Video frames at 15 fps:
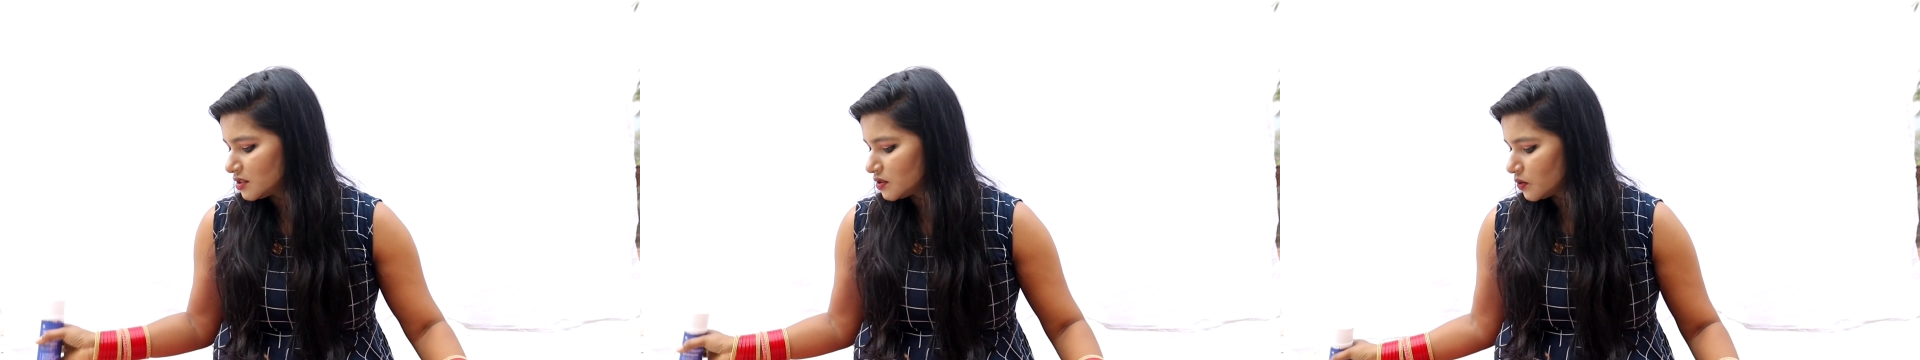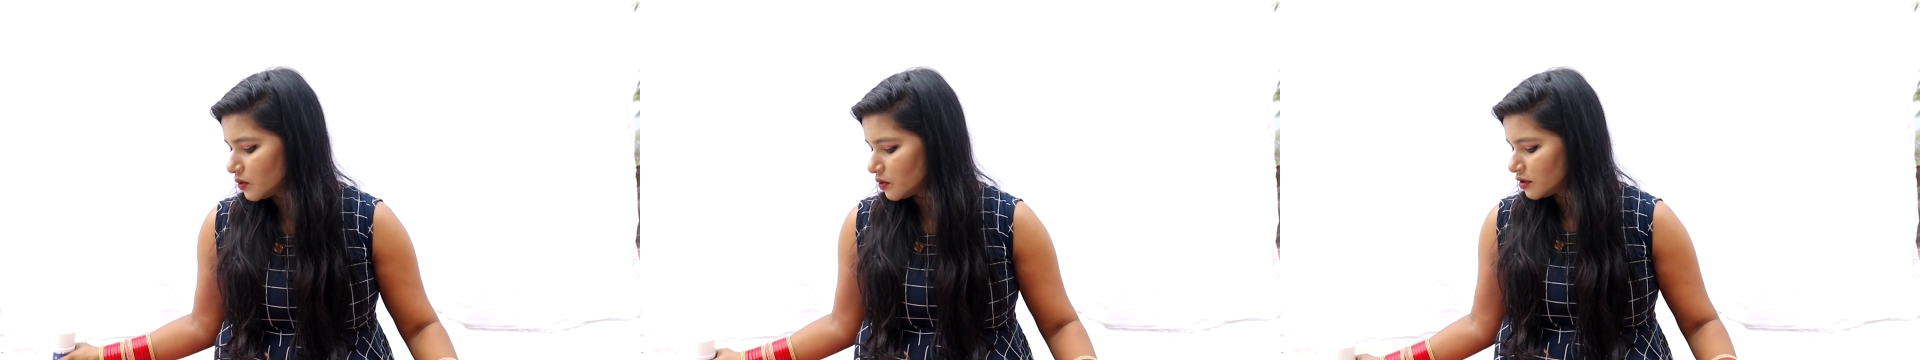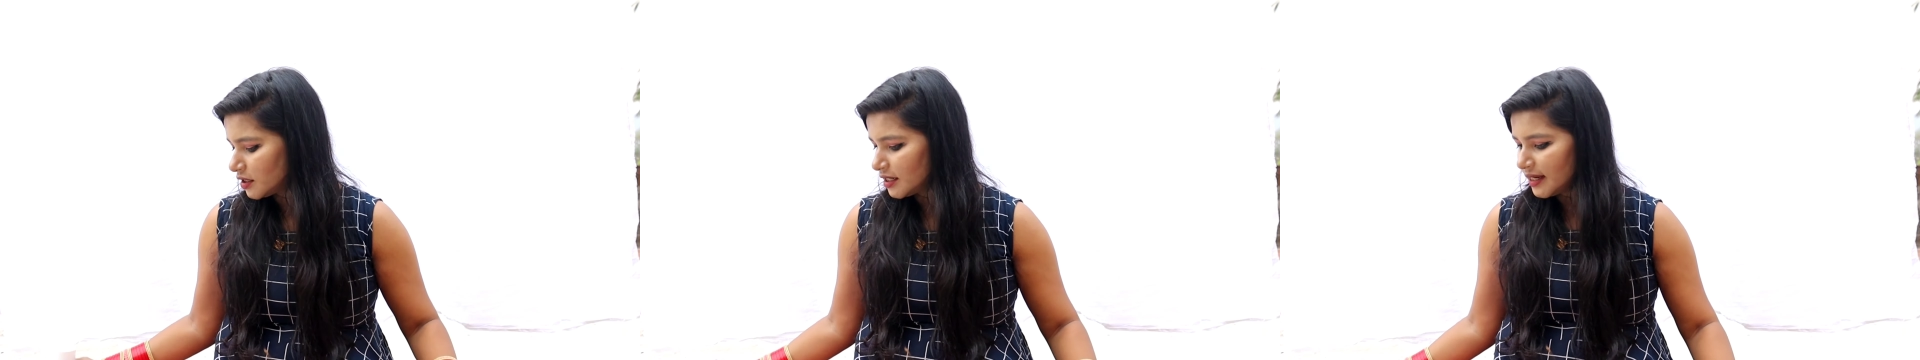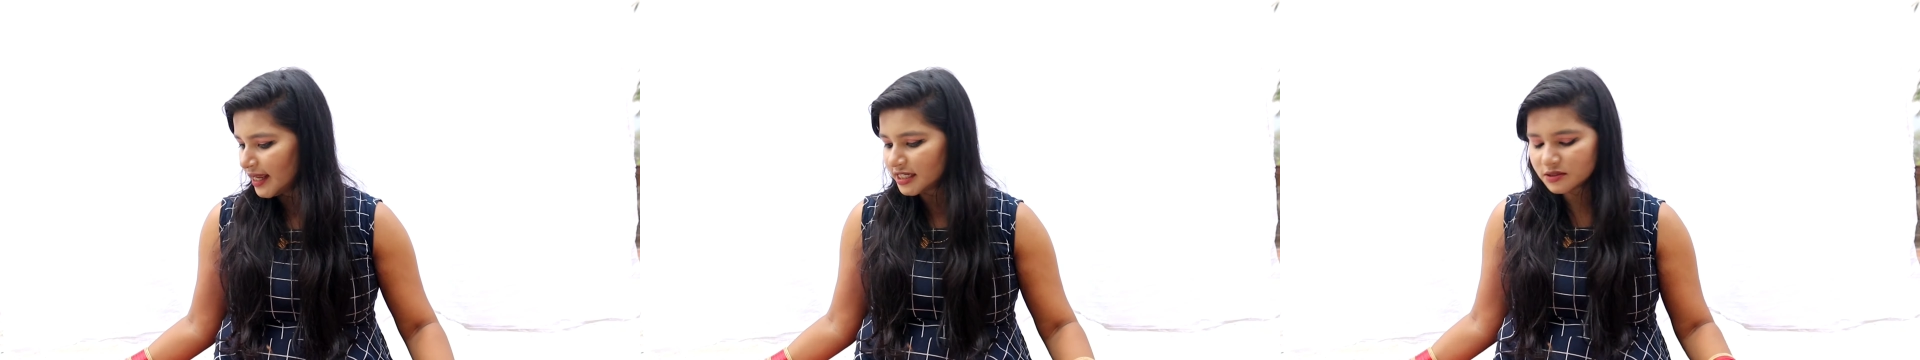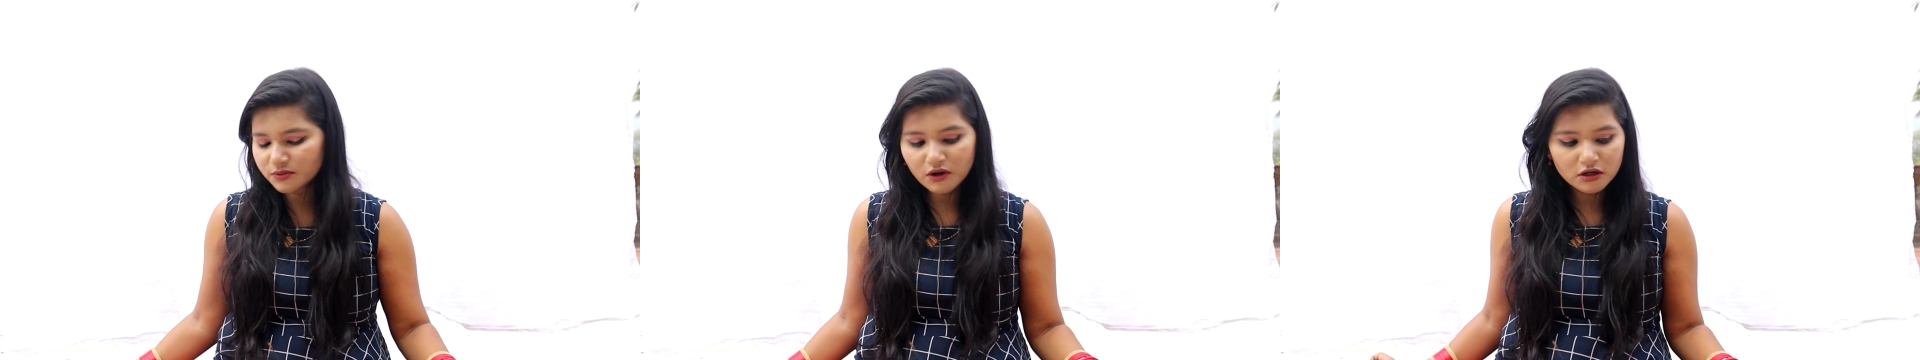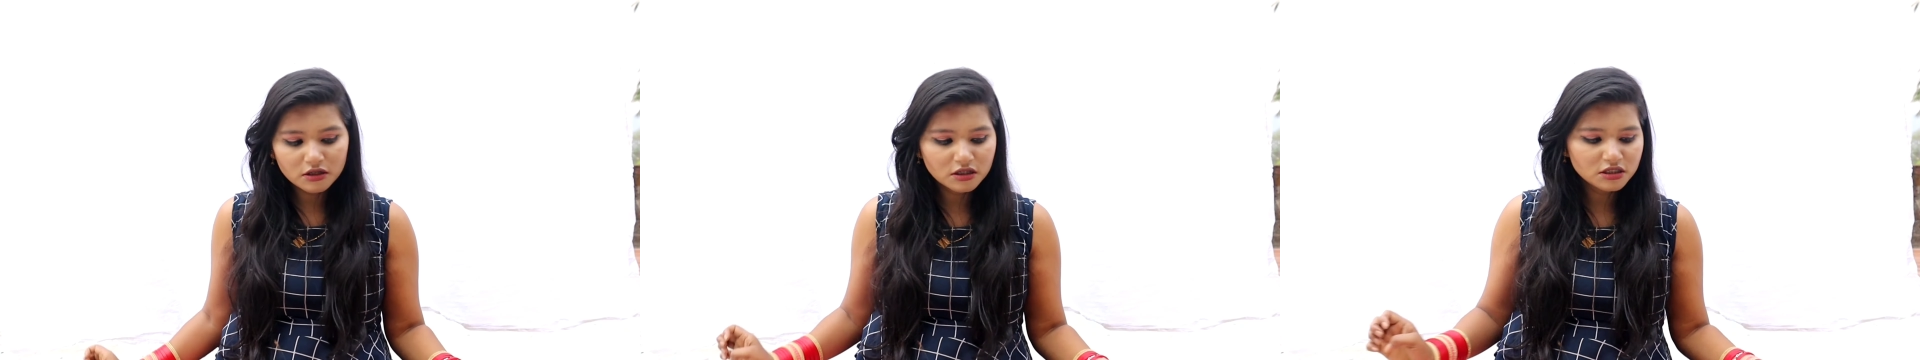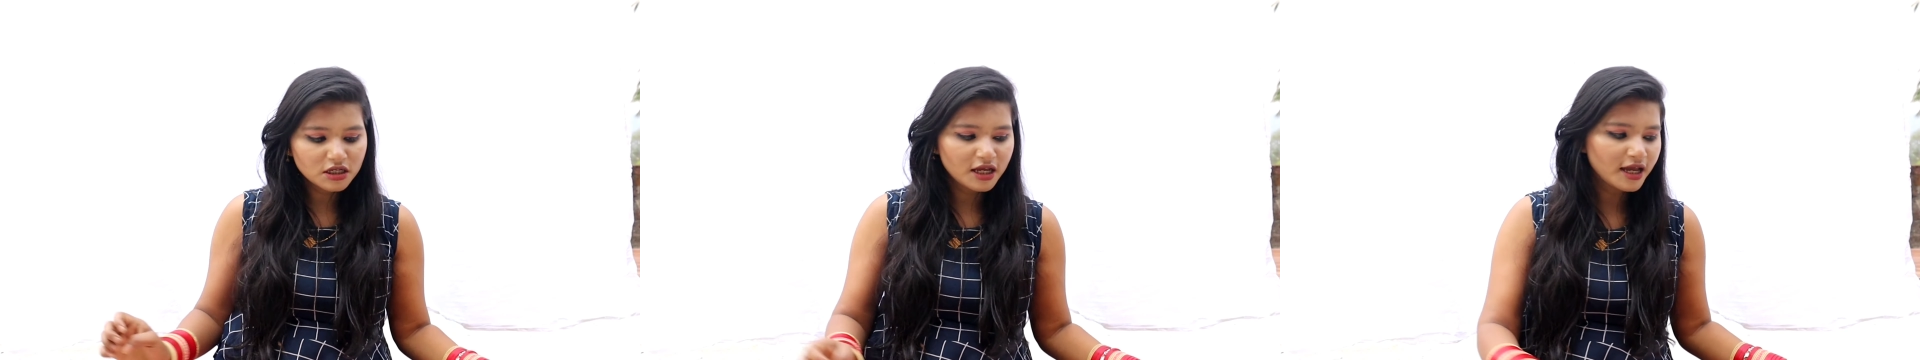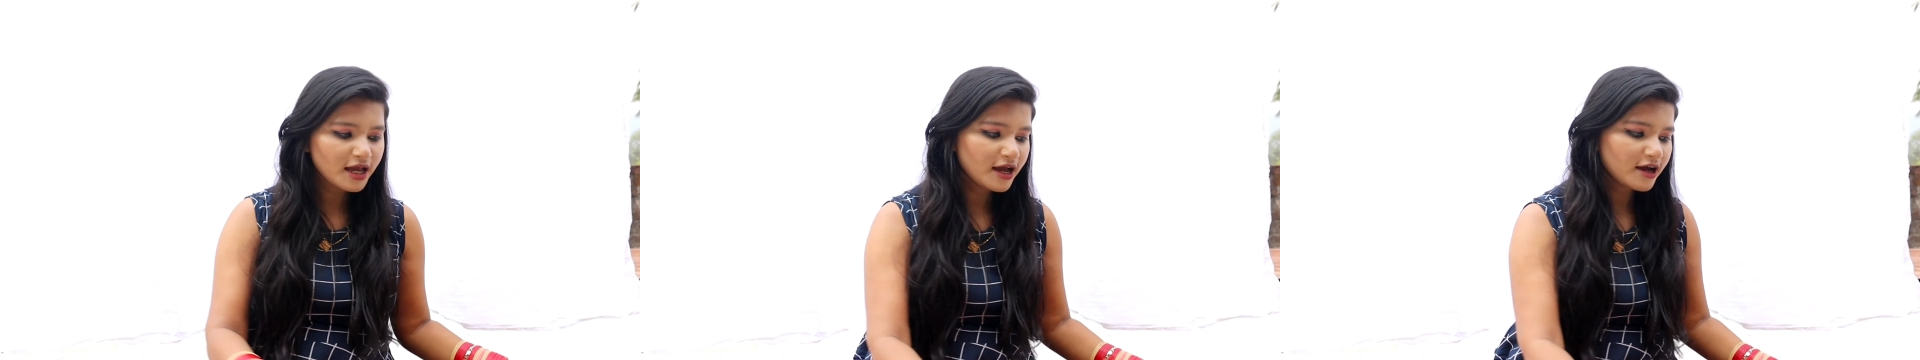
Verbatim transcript: So the next product I